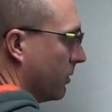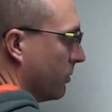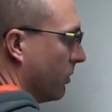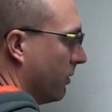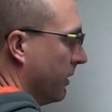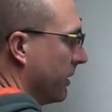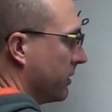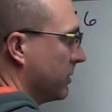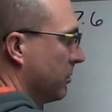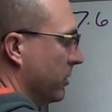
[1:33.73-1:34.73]

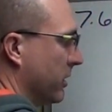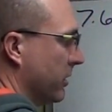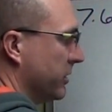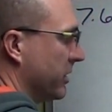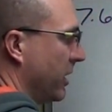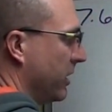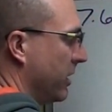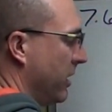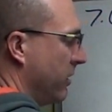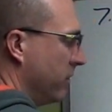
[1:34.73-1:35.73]
12x, bring our sign
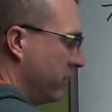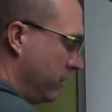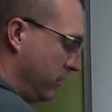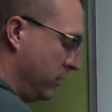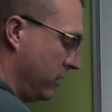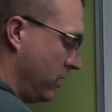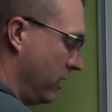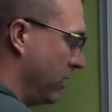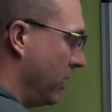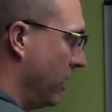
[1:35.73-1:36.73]
down.
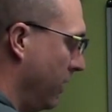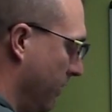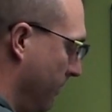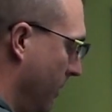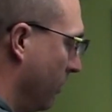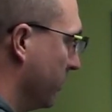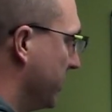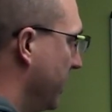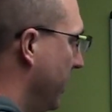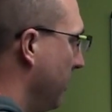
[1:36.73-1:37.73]
Alright, we're
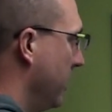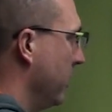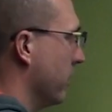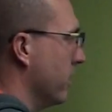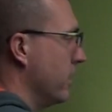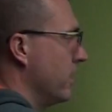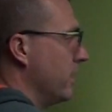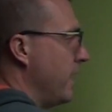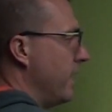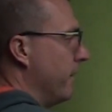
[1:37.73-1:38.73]
set up here.
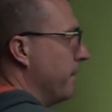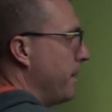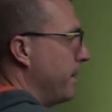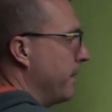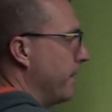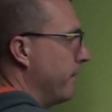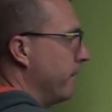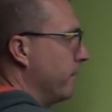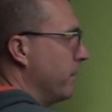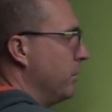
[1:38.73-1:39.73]
Now,
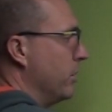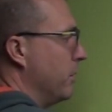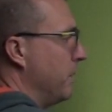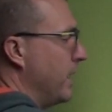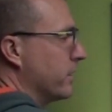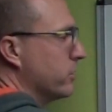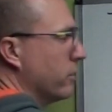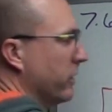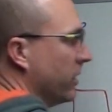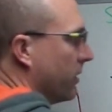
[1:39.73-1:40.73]
put a box
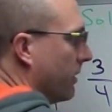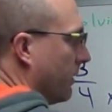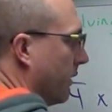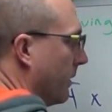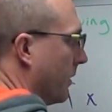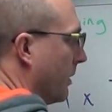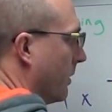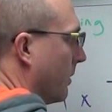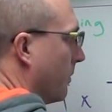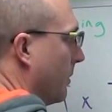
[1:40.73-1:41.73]
over here,
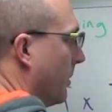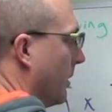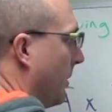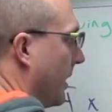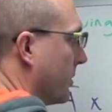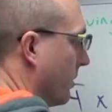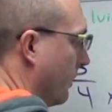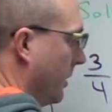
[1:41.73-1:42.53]
we put a box over